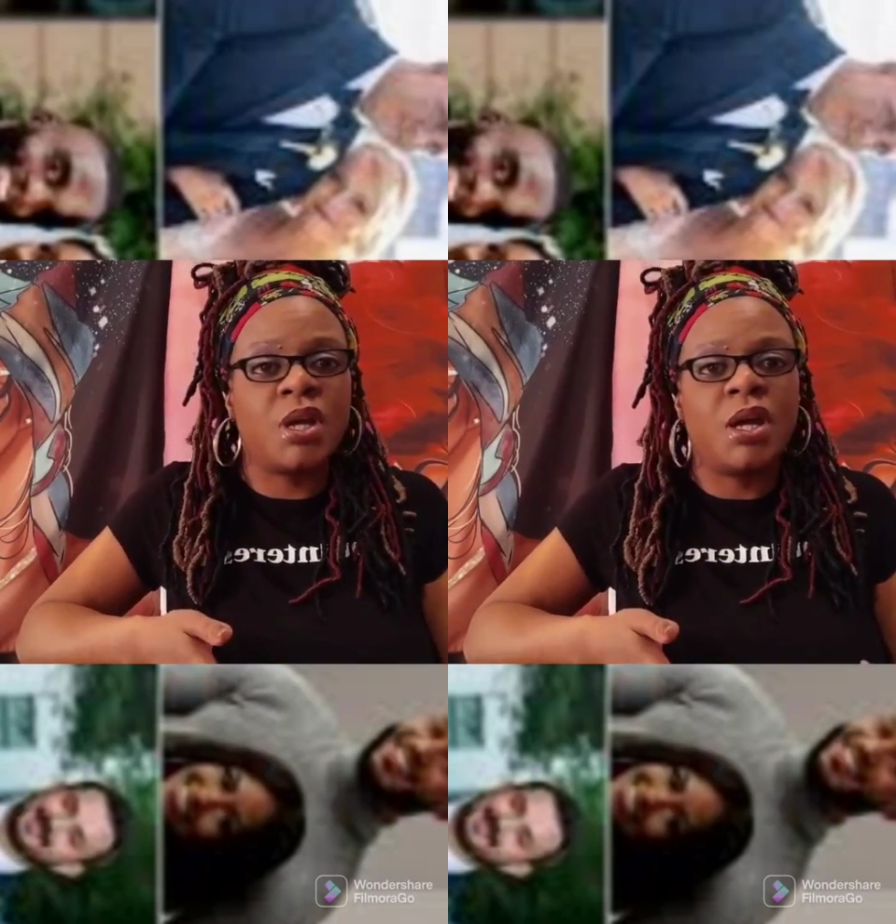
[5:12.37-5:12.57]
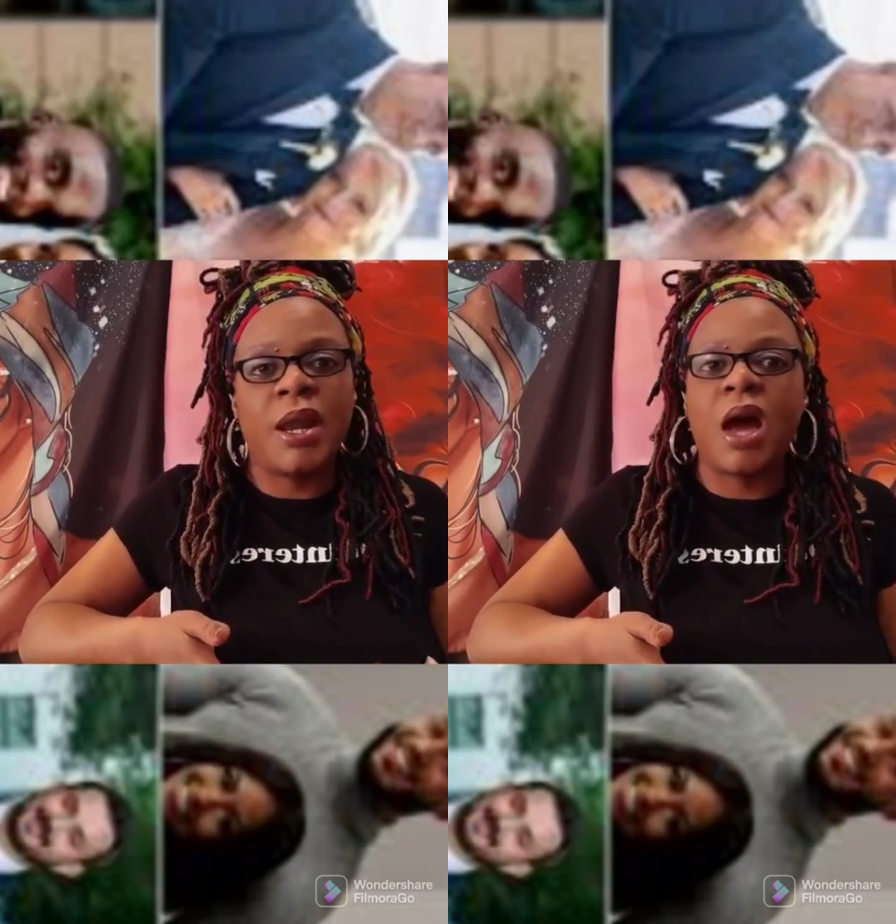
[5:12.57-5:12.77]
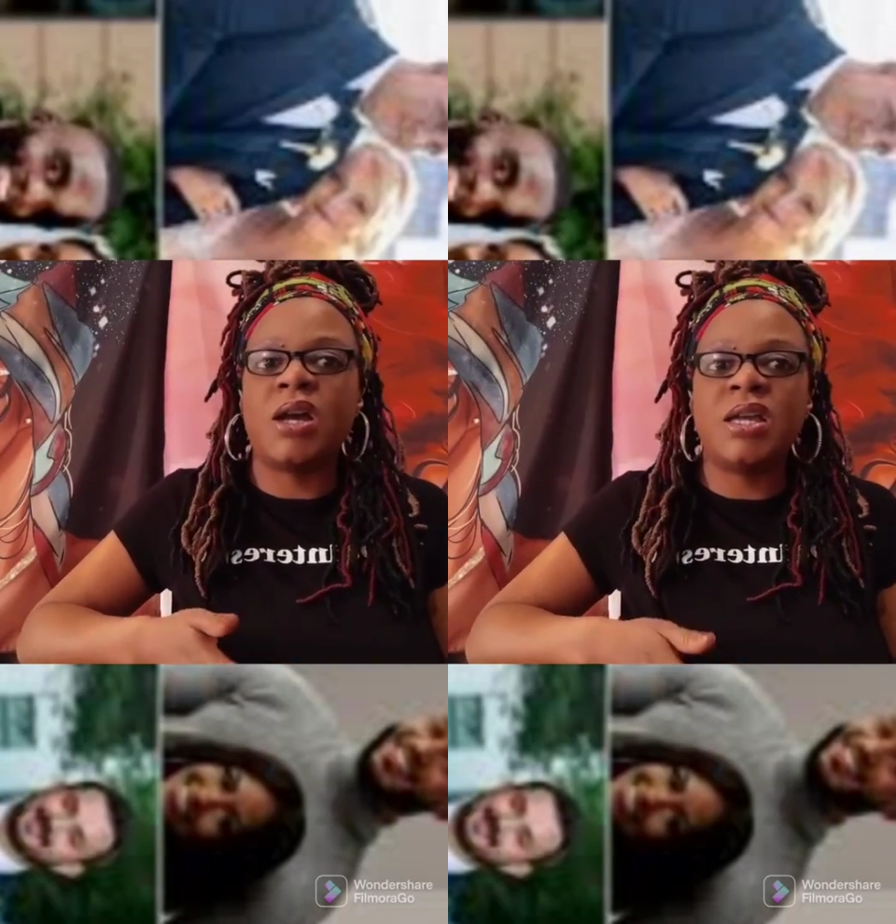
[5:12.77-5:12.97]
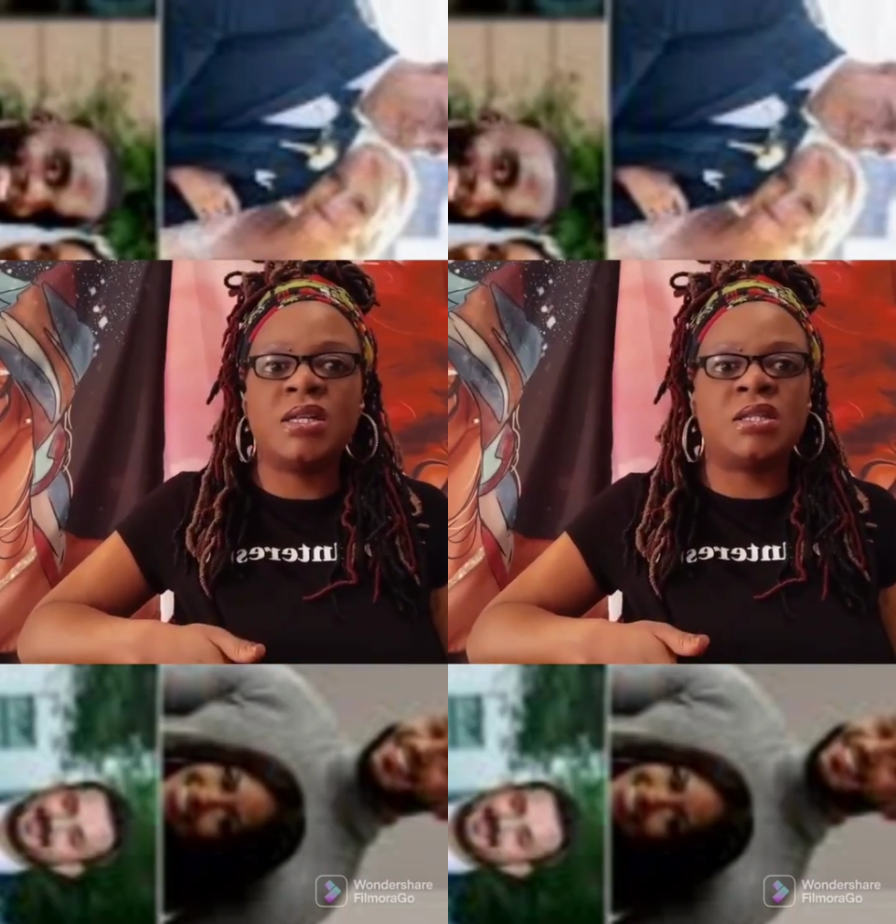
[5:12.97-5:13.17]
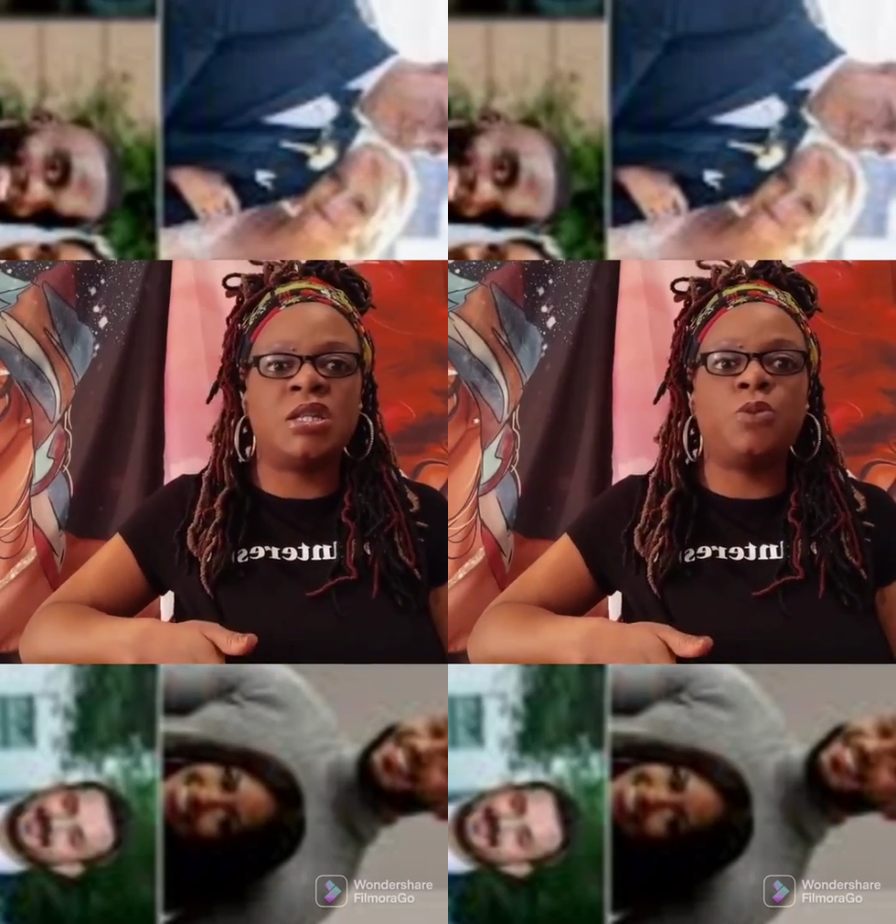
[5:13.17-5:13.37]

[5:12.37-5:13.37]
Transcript: Now, he is still